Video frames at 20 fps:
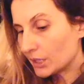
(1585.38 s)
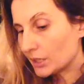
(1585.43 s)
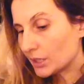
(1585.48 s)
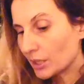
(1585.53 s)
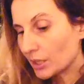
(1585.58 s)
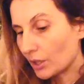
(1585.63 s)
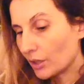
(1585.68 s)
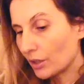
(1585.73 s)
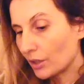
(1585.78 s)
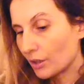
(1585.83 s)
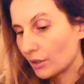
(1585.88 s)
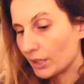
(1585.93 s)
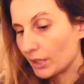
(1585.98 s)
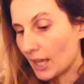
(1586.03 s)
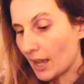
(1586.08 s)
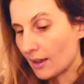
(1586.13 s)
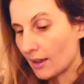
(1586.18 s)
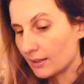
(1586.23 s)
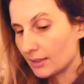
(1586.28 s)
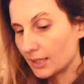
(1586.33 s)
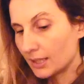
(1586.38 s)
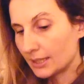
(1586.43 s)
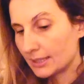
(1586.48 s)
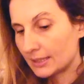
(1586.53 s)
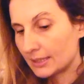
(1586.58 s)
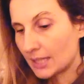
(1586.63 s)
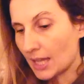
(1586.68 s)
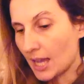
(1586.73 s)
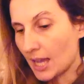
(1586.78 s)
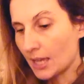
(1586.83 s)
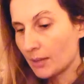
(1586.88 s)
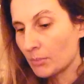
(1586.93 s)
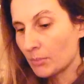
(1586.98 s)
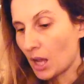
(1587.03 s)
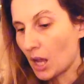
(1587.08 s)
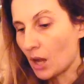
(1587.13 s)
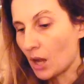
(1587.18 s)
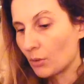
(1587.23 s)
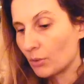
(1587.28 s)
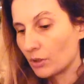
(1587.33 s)
So yeah, this time
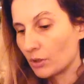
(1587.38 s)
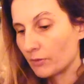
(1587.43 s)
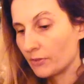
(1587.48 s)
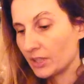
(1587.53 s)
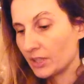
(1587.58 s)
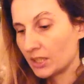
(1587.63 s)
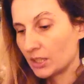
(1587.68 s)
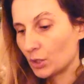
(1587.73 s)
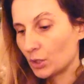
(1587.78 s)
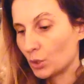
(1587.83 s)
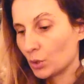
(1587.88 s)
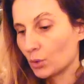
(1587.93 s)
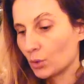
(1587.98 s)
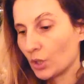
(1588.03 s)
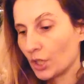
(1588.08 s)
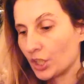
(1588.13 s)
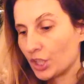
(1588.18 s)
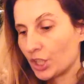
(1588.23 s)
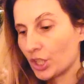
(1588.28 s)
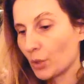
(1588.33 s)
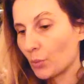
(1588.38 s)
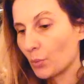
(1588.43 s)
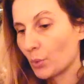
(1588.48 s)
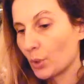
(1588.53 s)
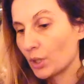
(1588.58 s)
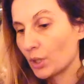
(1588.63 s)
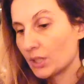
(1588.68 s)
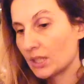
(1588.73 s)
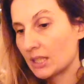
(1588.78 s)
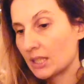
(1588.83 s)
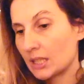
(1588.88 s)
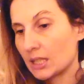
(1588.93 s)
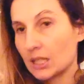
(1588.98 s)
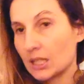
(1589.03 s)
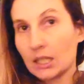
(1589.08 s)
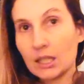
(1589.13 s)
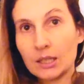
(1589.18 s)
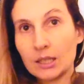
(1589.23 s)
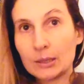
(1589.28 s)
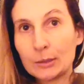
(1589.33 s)
our visit to Croatia was
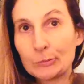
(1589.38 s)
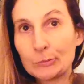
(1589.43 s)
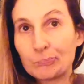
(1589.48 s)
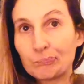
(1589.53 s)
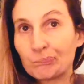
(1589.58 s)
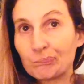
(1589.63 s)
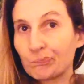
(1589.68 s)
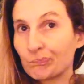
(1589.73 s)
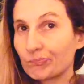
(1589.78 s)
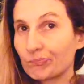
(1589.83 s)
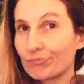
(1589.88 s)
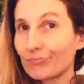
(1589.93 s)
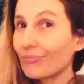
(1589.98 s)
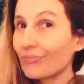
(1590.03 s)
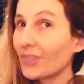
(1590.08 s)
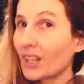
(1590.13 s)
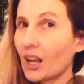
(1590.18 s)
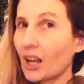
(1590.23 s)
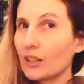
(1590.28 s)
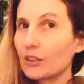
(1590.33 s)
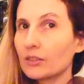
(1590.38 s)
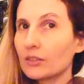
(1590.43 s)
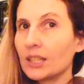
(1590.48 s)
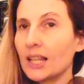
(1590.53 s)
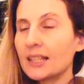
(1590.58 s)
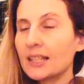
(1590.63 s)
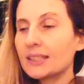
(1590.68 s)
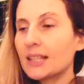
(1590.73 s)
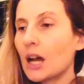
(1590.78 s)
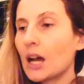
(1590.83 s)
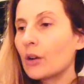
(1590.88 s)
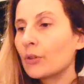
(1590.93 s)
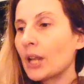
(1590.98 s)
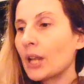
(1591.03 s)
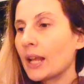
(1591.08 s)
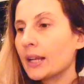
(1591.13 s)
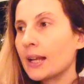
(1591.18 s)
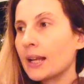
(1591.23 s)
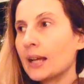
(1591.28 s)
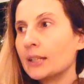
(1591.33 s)
um, kind of a letdown,
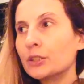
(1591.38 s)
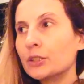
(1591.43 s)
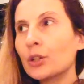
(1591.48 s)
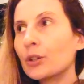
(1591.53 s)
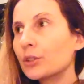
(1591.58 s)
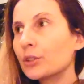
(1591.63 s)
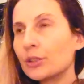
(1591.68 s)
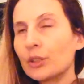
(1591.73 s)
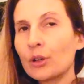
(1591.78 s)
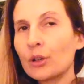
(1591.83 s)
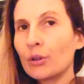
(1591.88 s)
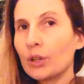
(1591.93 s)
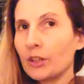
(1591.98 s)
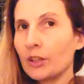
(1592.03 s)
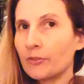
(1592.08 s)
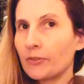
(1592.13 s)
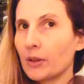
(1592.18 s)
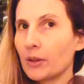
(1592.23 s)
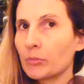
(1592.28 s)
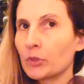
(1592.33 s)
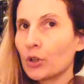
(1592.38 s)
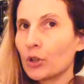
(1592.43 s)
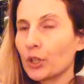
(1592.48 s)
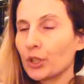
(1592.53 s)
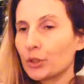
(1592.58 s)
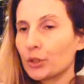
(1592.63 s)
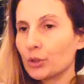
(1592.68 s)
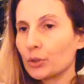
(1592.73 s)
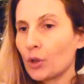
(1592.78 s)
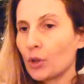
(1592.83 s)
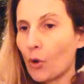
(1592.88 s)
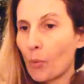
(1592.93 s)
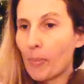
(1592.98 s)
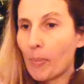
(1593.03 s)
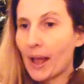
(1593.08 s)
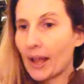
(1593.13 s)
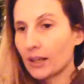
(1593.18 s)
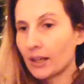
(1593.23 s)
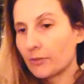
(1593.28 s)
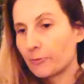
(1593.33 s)
and I don't know if I'm going to go
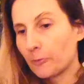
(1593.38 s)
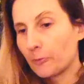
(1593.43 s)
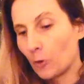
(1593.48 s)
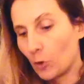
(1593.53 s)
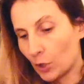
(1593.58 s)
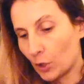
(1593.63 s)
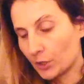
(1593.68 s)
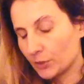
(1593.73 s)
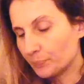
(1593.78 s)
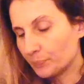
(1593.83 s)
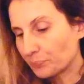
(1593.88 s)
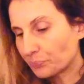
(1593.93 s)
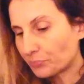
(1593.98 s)
back for